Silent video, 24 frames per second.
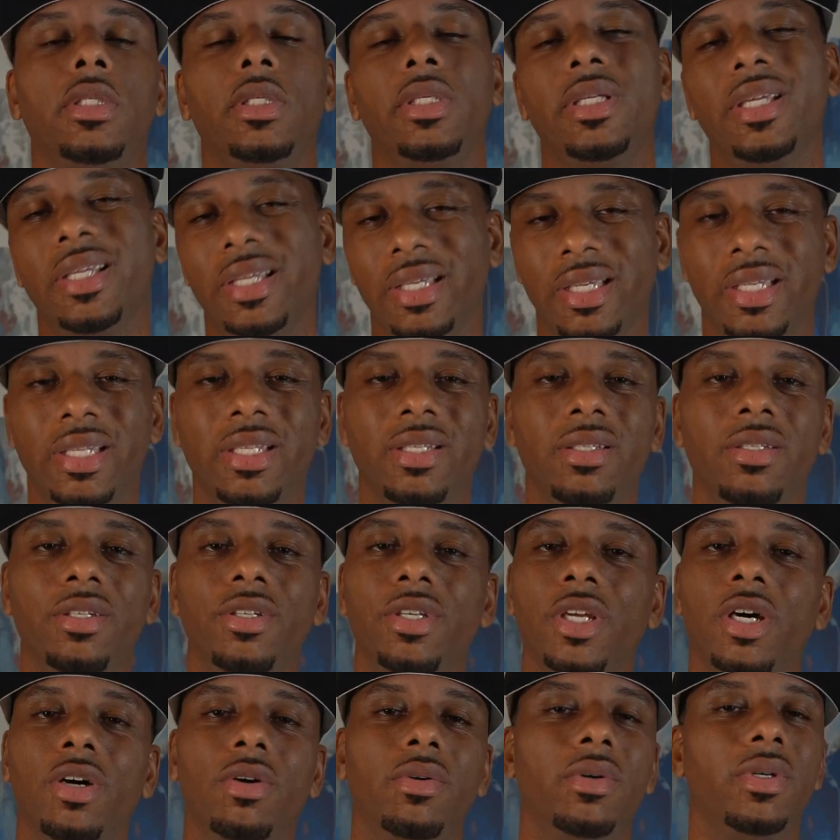And, you
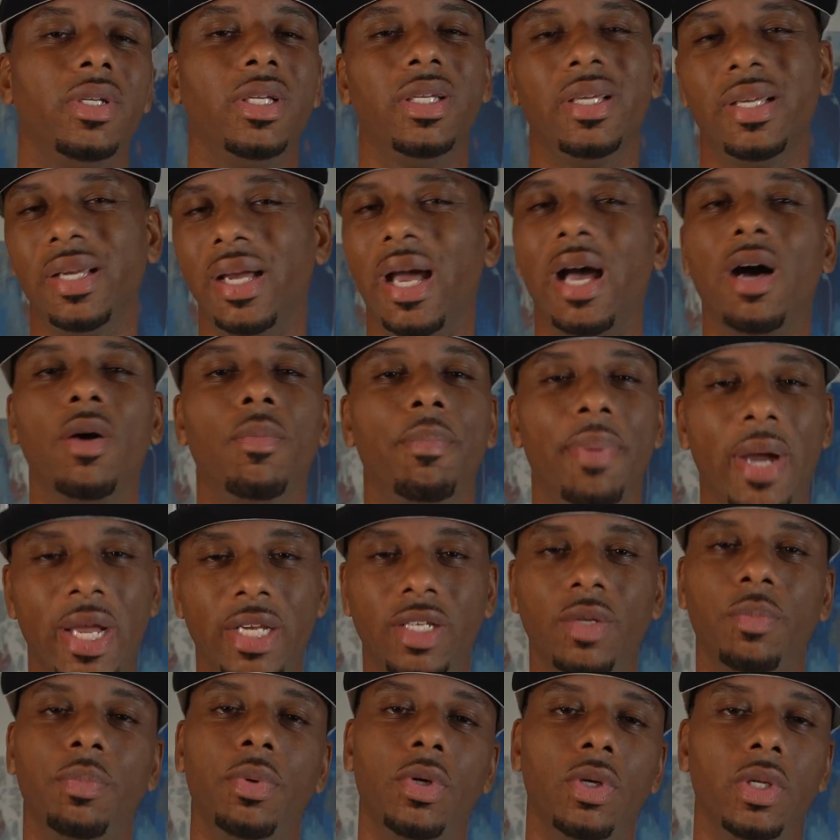know, I'll bite
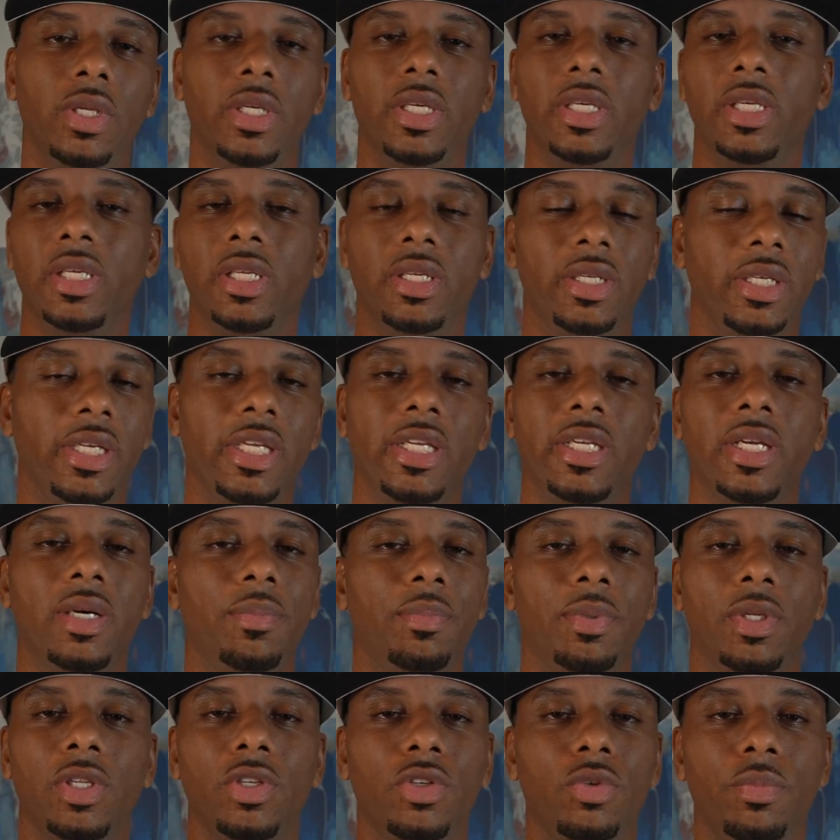the bullet. It'll eat
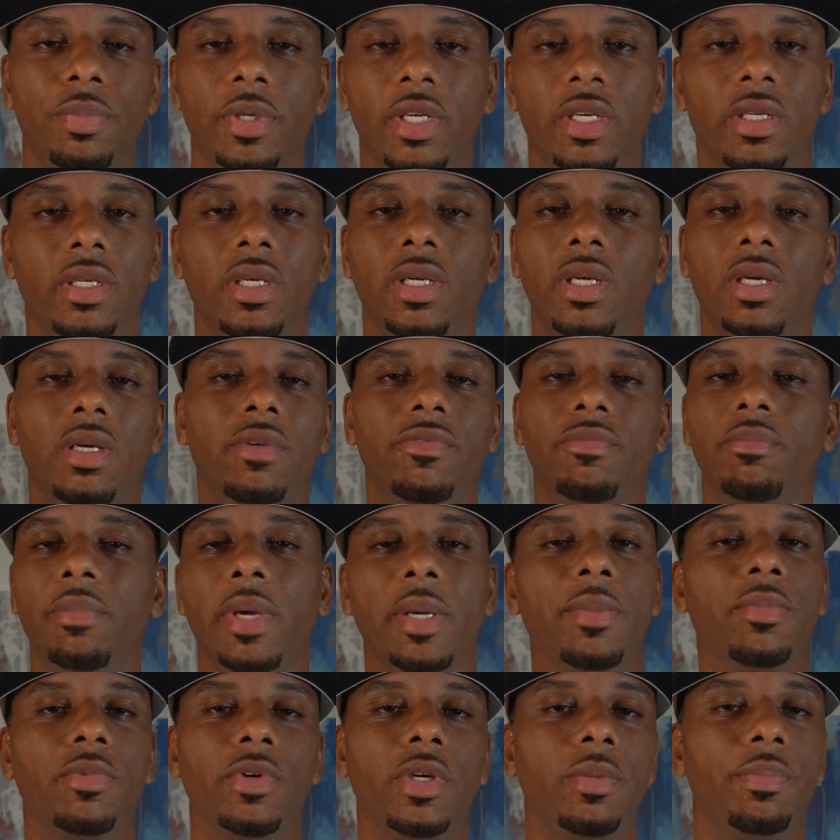up a little bit of
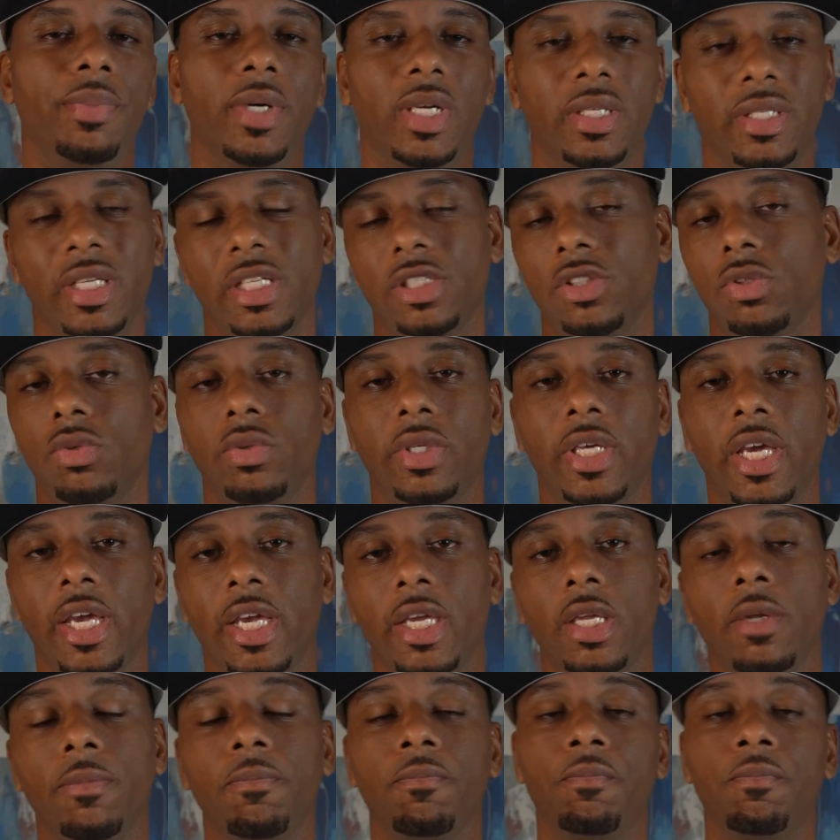memory, but that's okay.